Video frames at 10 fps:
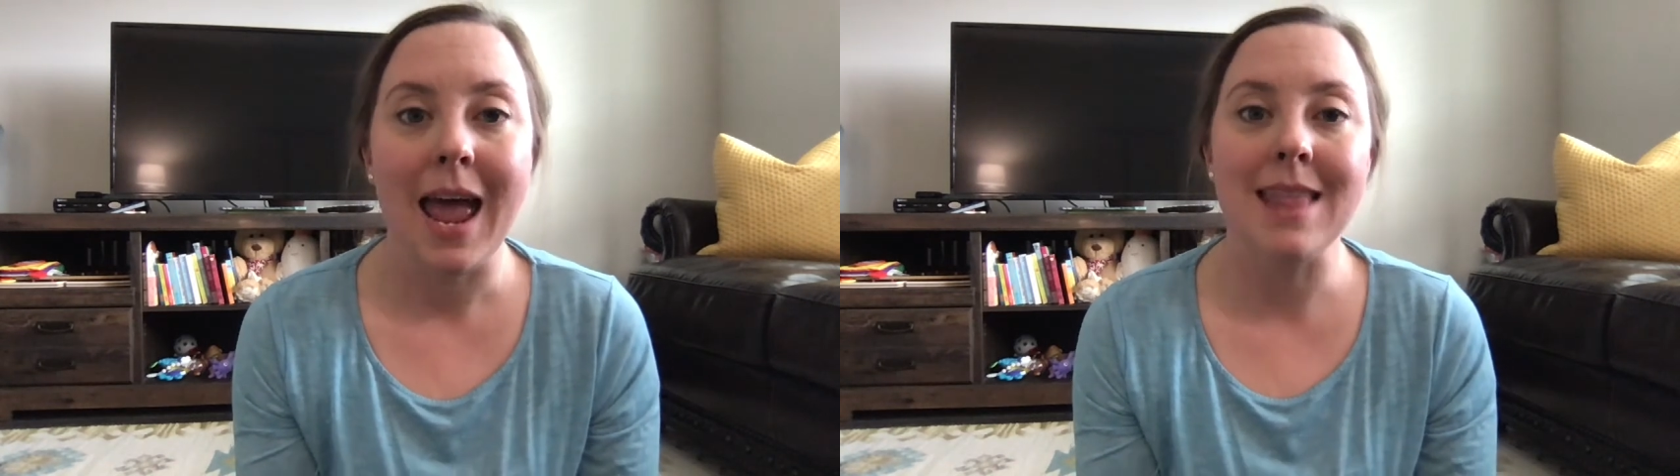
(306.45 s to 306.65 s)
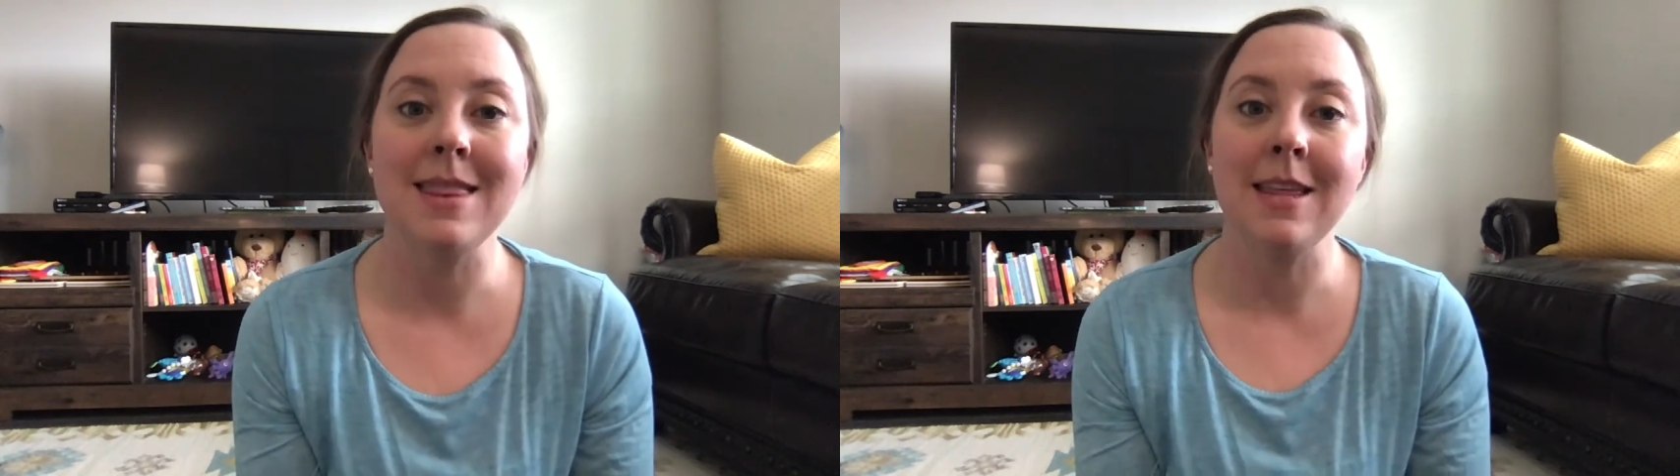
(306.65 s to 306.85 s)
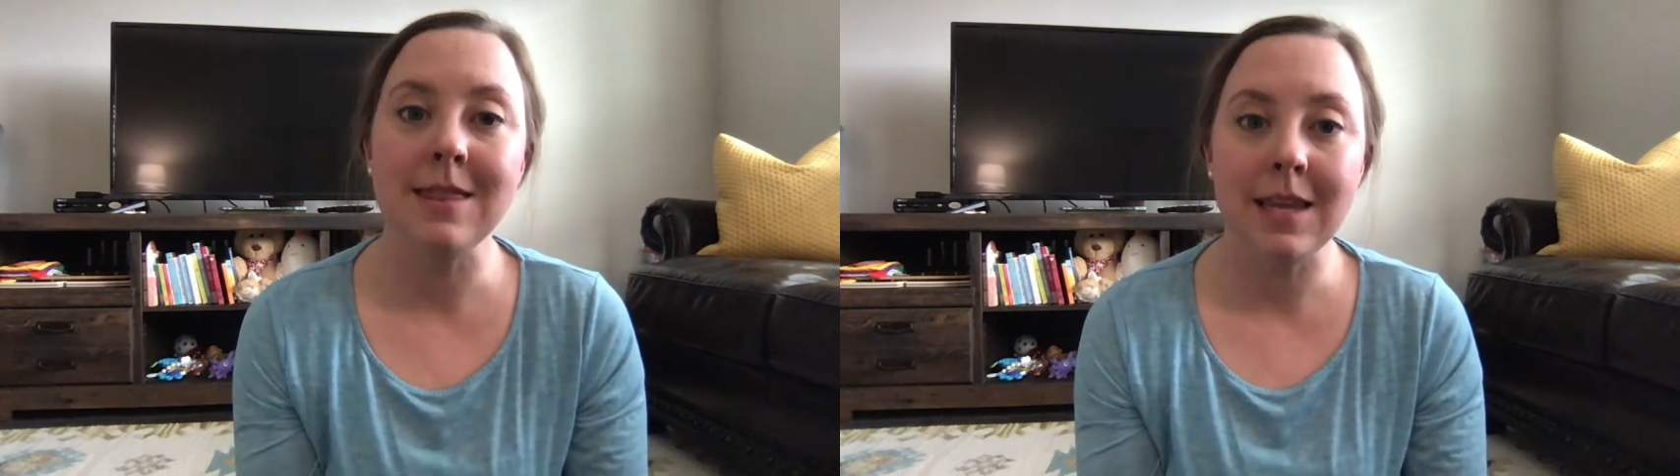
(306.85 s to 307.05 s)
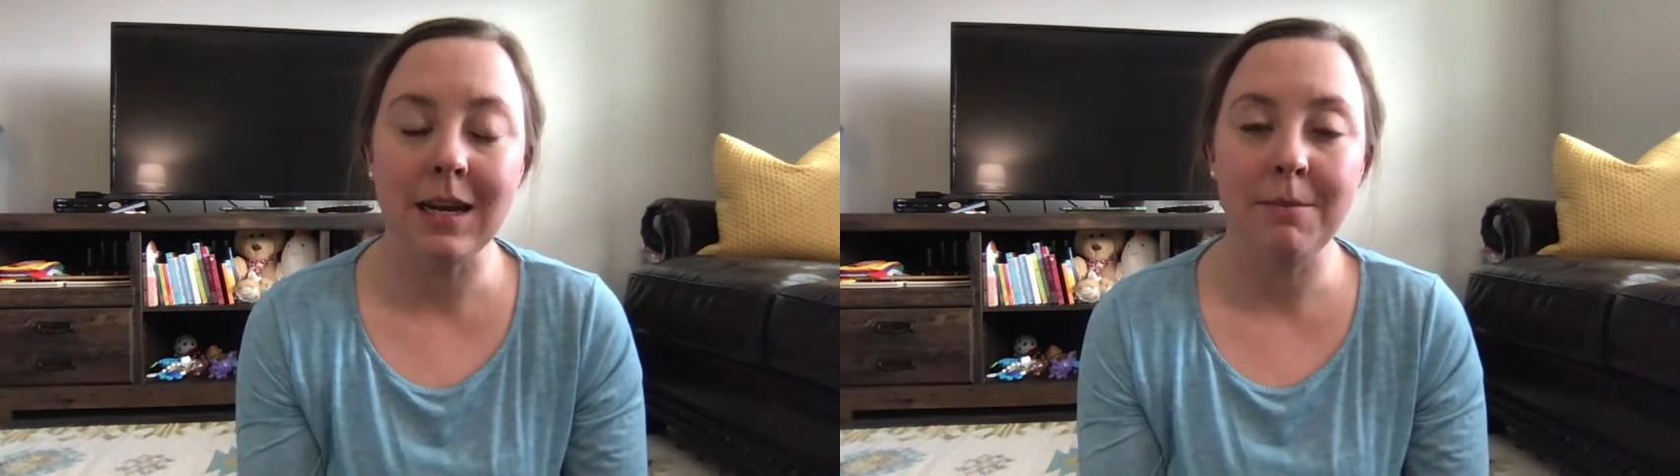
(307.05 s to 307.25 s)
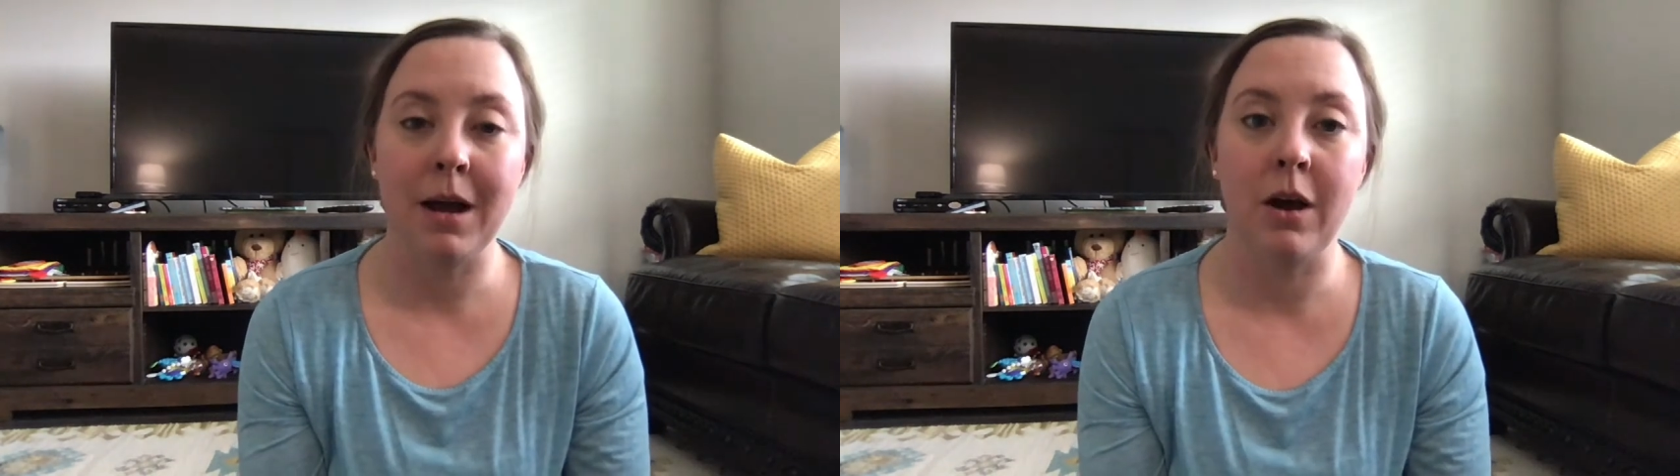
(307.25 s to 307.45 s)
And then think
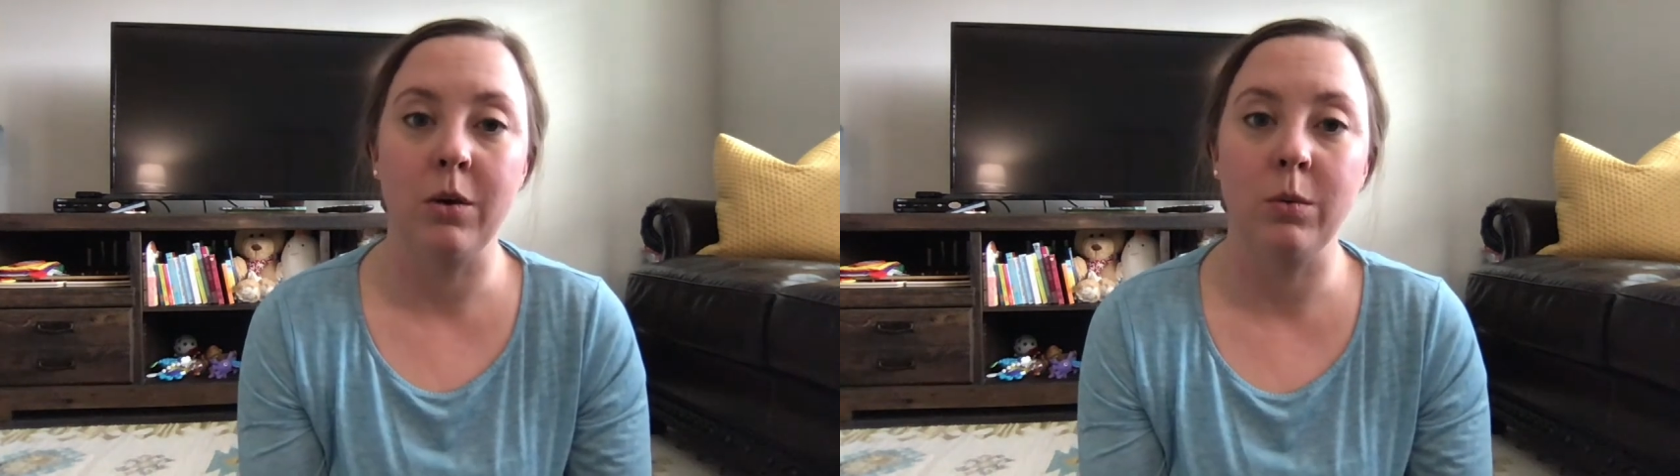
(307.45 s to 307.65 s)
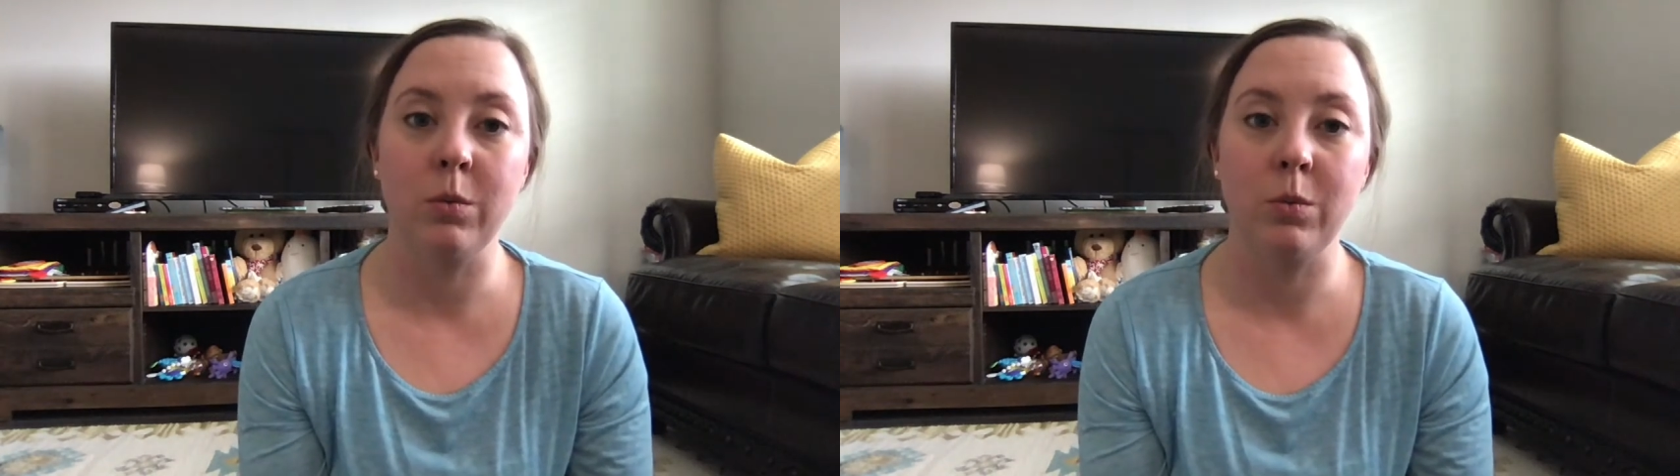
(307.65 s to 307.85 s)
about